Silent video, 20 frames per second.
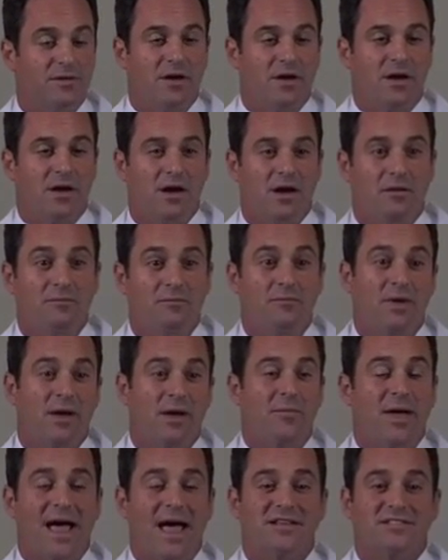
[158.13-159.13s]

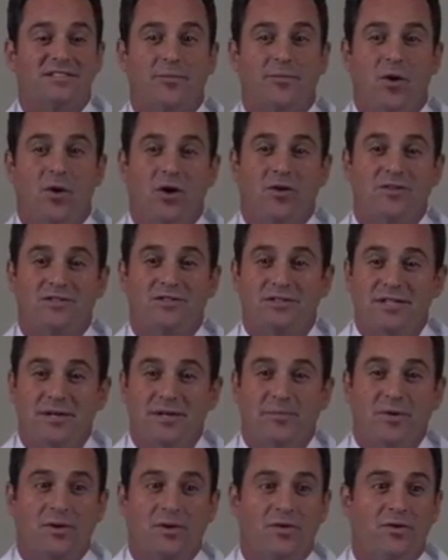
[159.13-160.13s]
A basketball is a
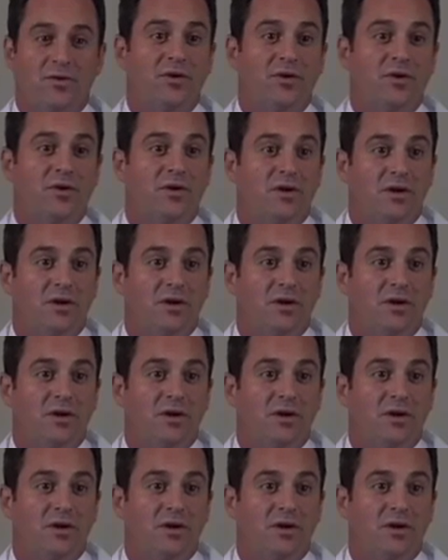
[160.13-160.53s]
typical